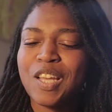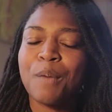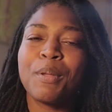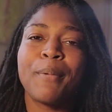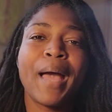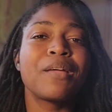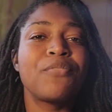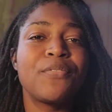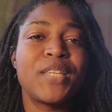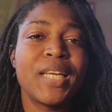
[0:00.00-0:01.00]
so I'll be back in
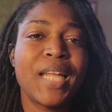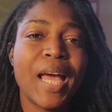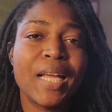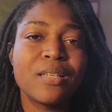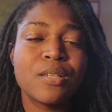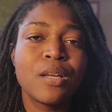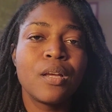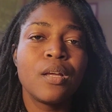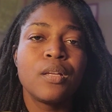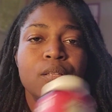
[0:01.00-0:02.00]
15 days
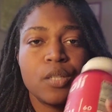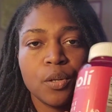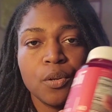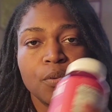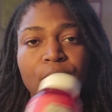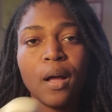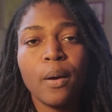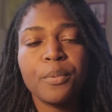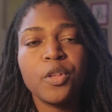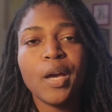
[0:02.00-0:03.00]
to
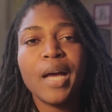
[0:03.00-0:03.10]
follow up with you